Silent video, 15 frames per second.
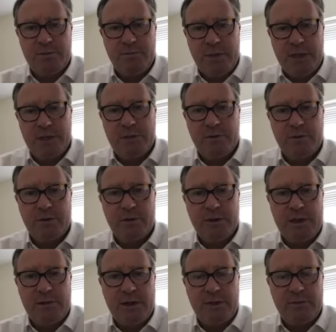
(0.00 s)
make sure that
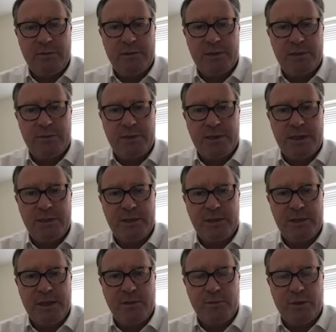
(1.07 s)
they're able to
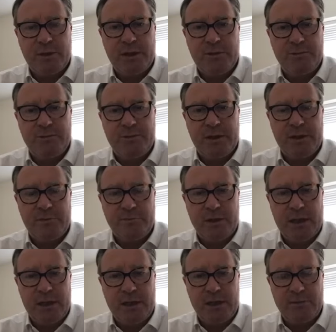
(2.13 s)
substantiate what
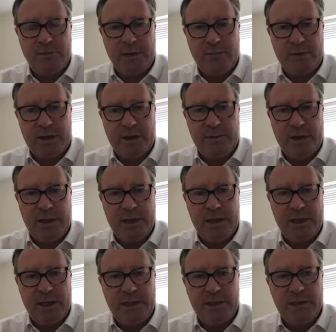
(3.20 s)
they're
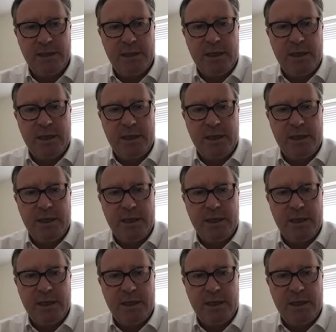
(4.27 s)
recommending,